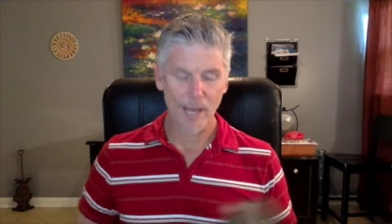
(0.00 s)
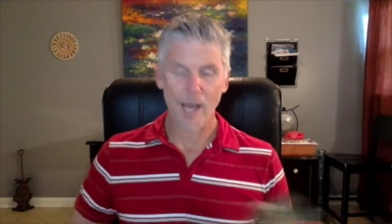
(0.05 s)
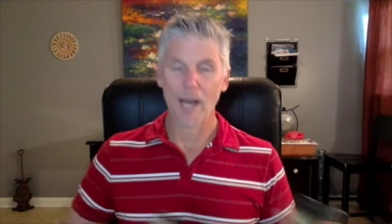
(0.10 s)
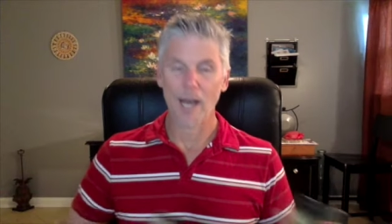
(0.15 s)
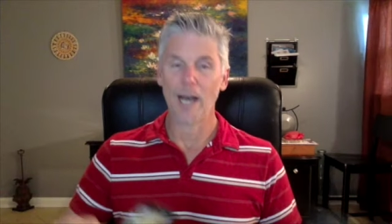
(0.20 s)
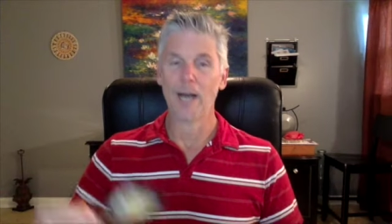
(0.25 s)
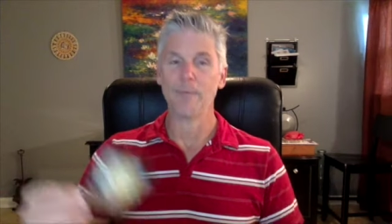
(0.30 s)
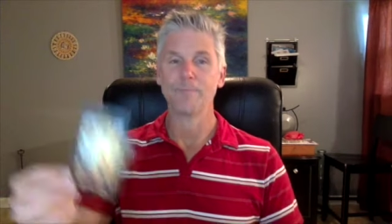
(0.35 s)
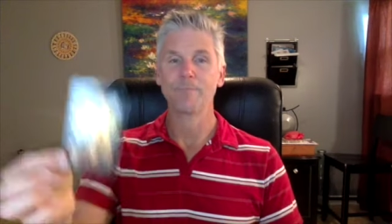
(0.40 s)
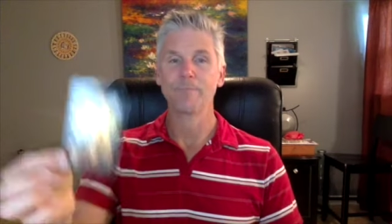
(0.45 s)

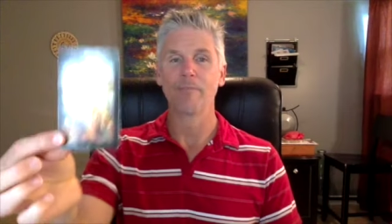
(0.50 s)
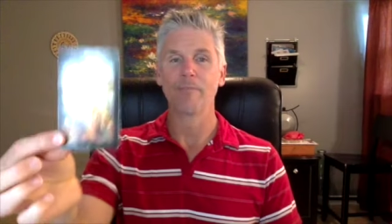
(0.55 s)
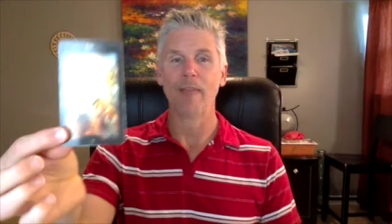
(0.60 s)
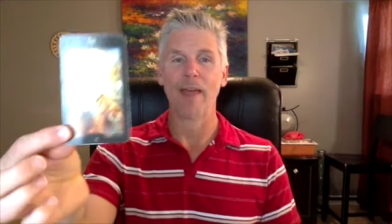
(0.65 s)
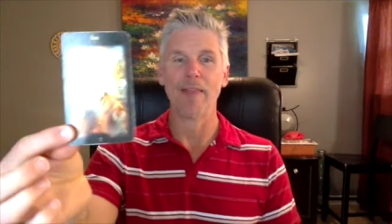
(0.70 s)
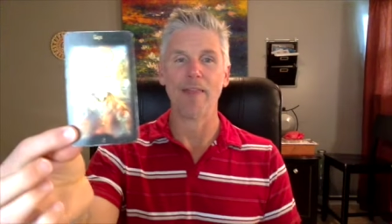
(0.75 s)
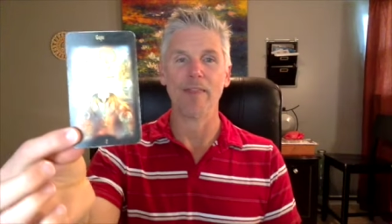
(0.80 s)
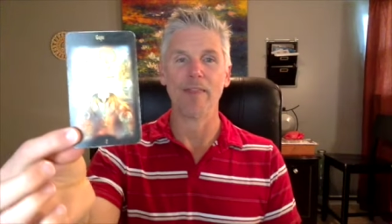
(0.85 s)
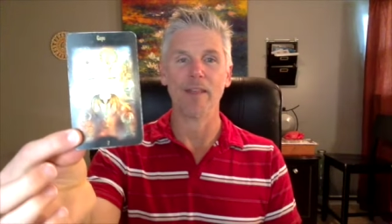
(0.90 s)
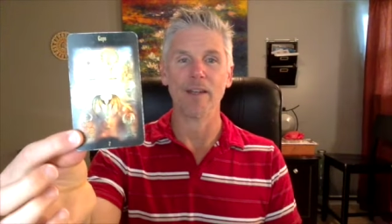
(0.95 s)
And
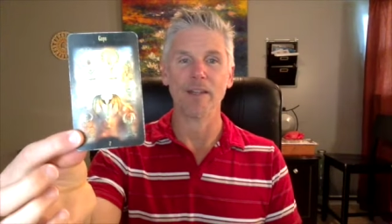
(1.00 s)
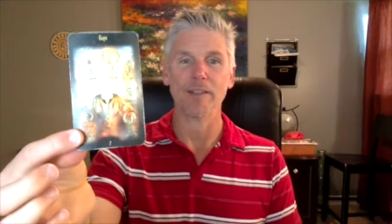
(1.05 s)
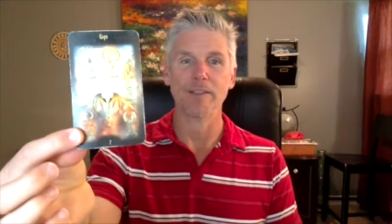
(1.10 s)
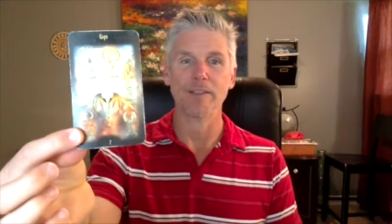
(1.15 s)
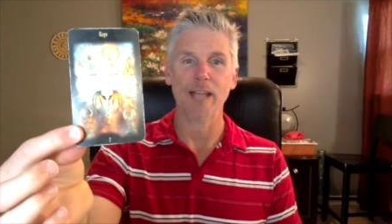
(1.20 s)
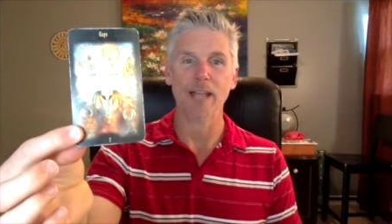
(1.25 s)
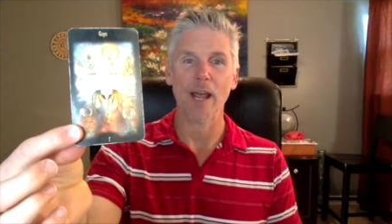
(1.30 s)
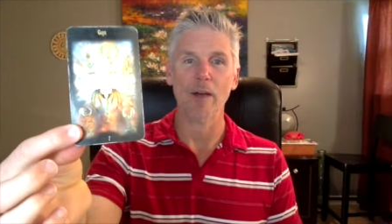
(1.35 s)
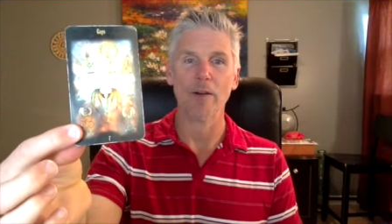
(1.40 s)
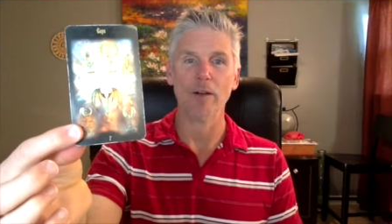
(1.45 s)
then the
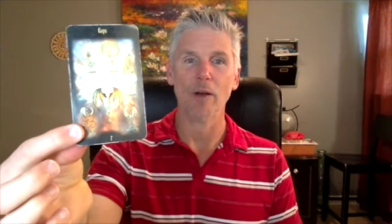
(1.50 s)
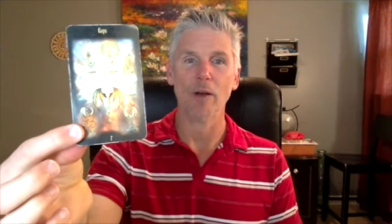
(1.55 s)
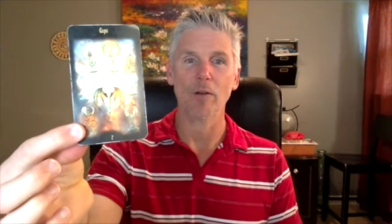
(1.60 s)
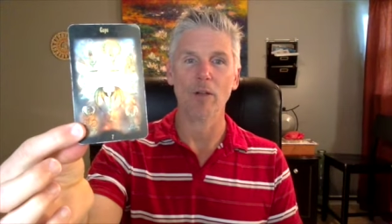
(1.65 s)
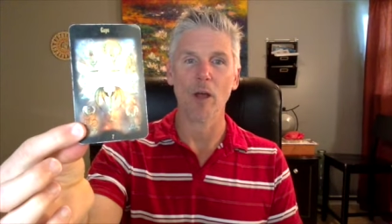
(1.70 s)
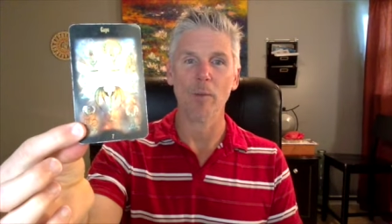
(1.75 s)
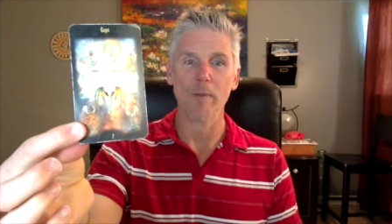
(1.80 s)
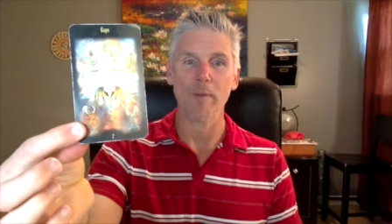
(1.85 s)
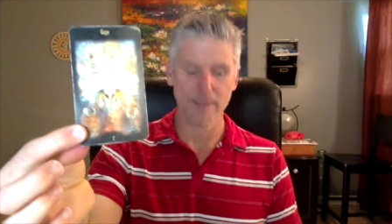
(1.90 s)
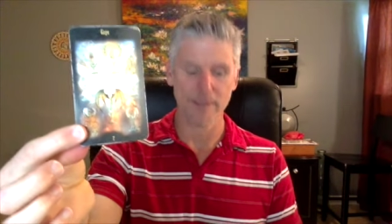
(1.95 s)
tarot to go
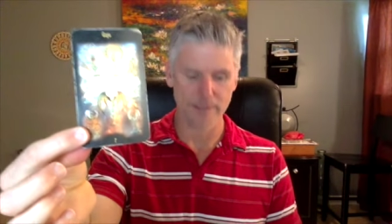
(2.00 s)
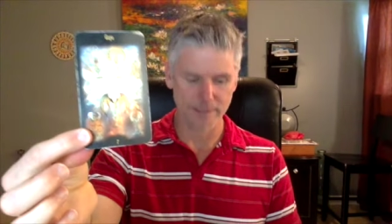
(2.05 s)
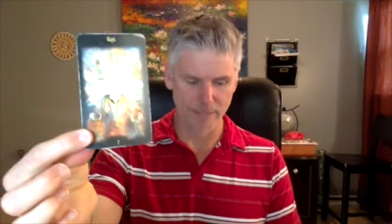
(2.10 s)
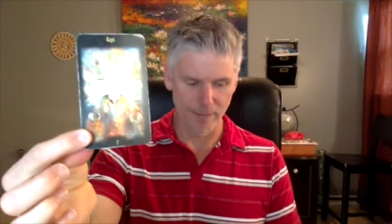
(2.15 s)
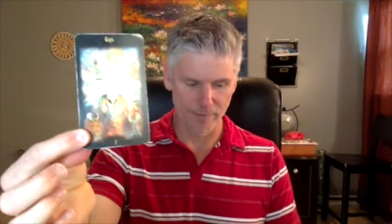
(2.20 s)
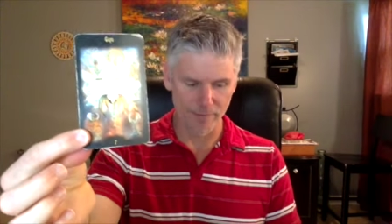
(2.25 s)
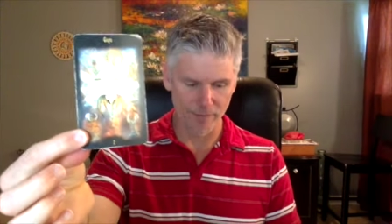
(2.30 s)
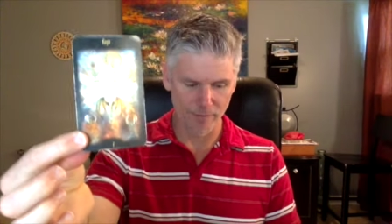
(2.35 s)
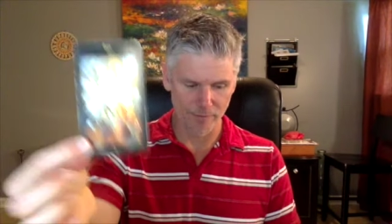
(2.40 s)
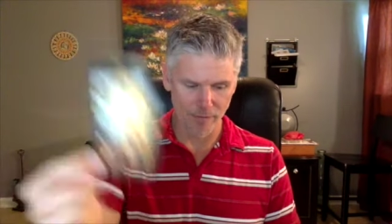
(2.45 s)
along with the
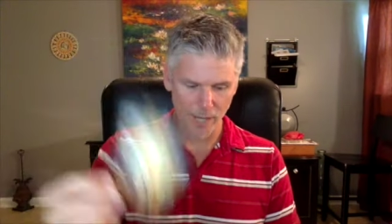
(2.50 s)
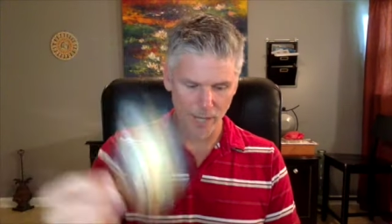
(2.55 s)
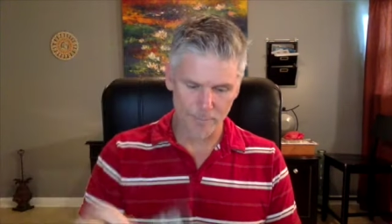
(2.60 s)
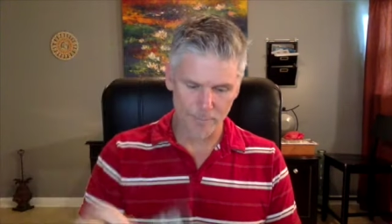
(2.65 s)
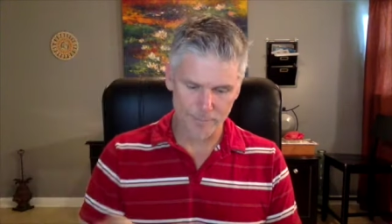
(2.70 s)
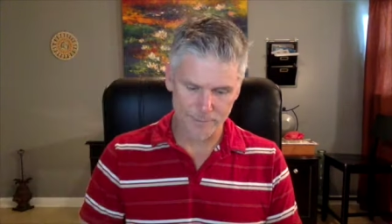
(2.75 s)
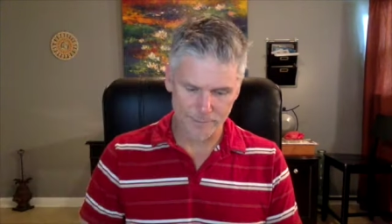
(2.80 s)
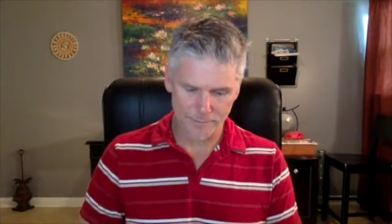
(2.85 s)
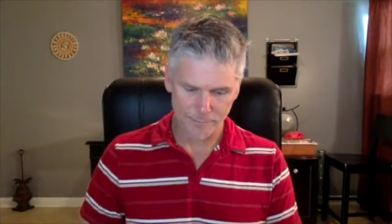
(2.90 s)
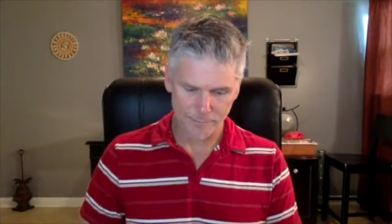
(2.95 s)
7 of
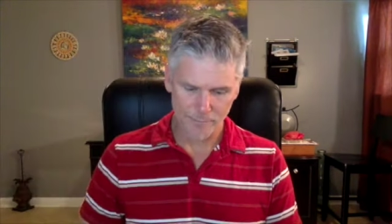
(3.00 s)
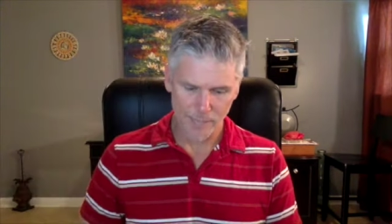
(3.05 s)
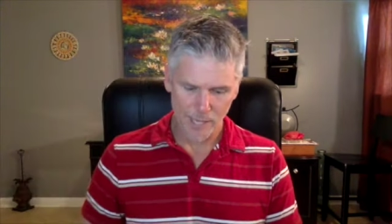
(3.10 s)
cups.